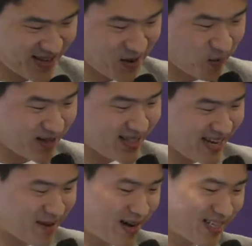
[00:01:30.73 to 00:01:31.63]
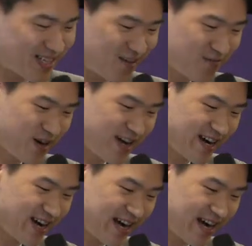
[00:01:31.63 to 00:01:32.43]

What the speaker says: One day in my sophomore year,